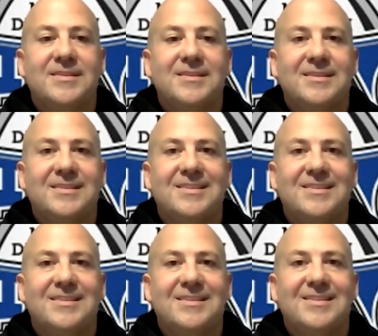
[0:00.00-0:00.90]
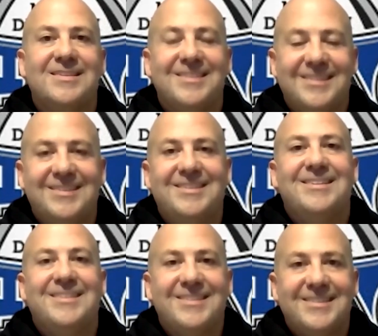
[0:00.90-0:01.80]

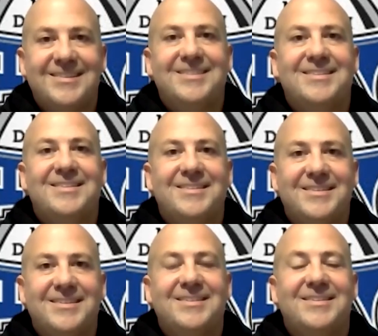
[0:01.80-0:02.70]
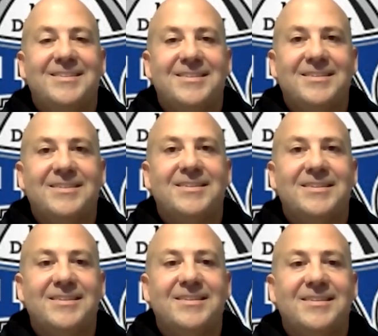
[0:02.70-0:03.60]

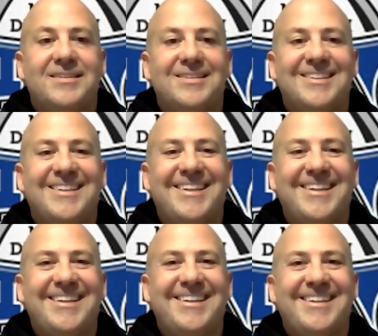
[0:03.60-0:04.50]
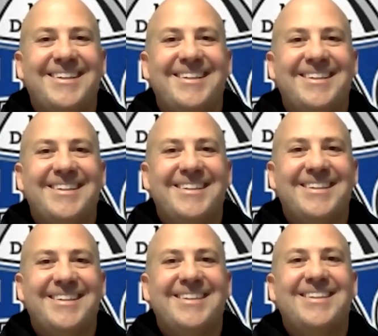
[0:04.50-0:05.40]

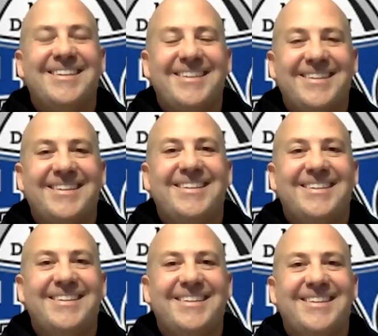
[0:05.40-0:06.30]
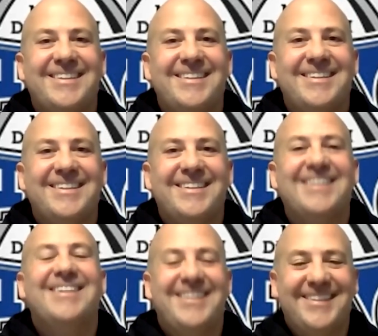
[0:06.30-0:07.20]

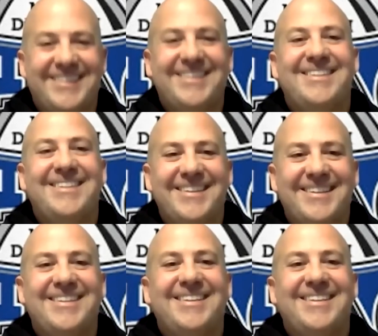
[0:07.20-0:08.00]
(silent)